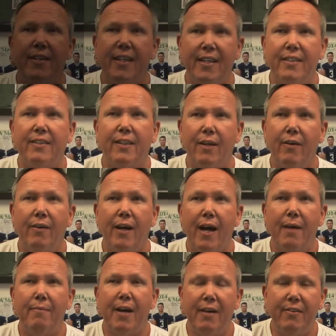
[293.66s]
think so.
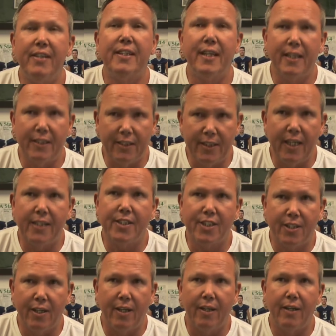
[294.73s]
I mean, everything is yes,
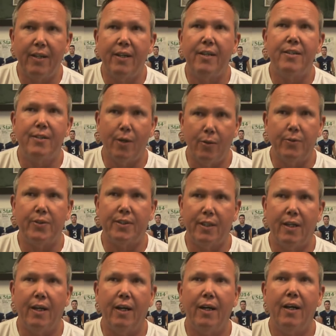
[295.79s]
sir, no,
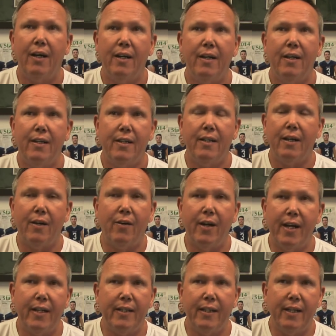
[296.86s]
sir. You know,
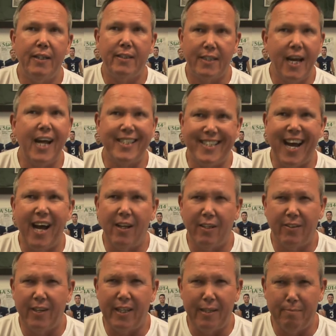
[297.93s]
and it's not
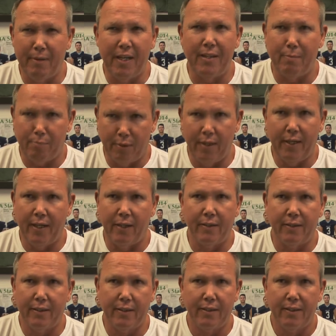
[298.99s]
tolerated by the
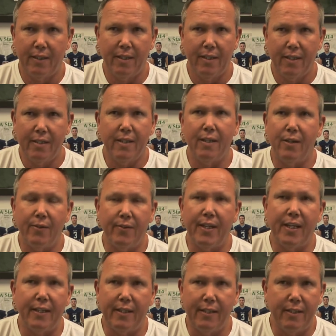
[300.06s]
players, you know,
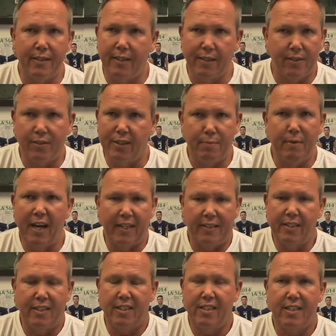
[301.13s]
that disrespect.
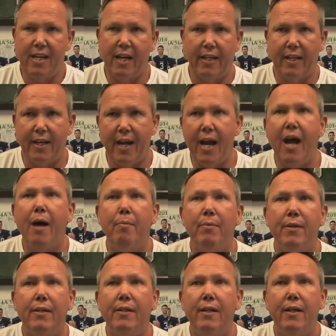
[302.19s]
It's just not going to
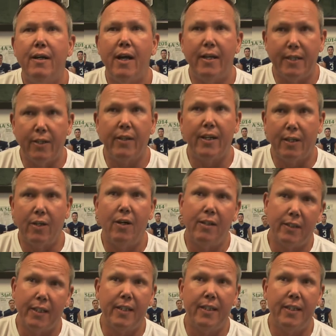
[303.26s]
happen. And they're going to call the